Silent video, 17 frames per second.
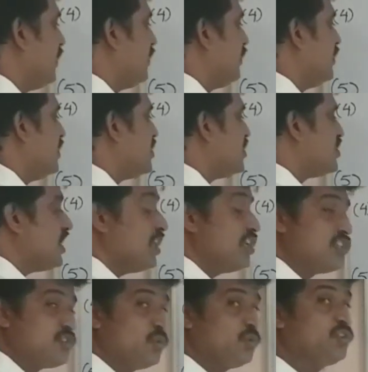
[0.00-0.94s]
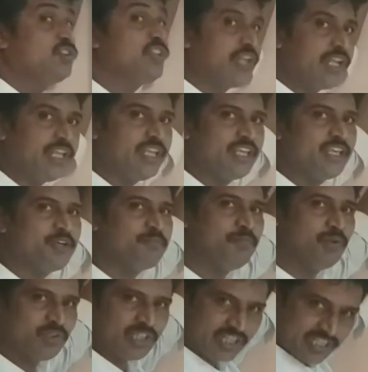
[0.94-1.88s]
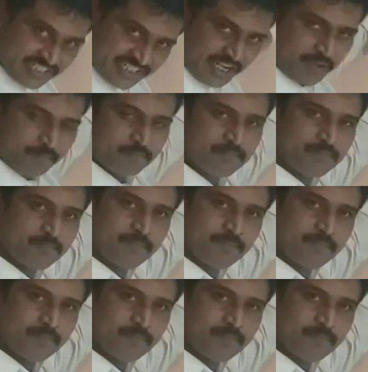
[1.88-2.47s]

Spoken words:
this is also 3, both are same.